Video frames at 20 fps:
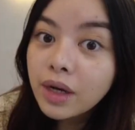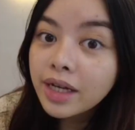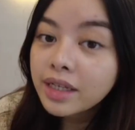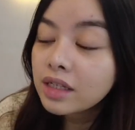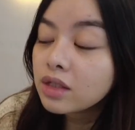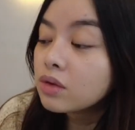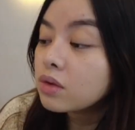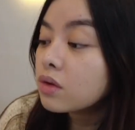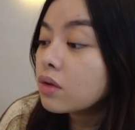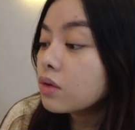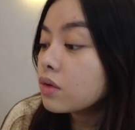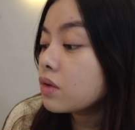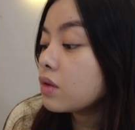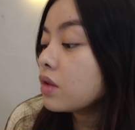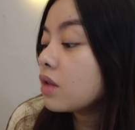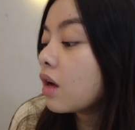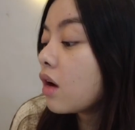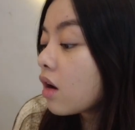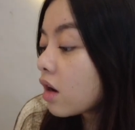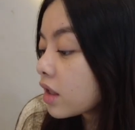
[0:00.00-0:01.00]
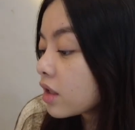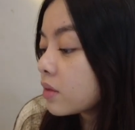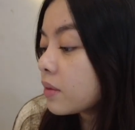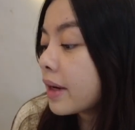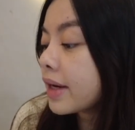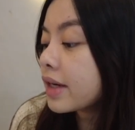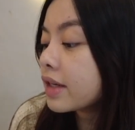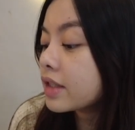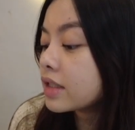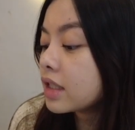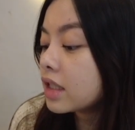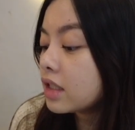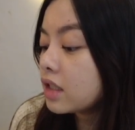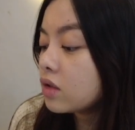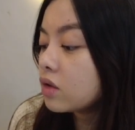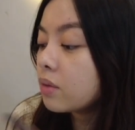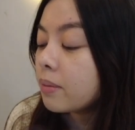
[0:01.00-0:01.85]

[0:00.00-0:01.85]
I need to go to the hardware because I need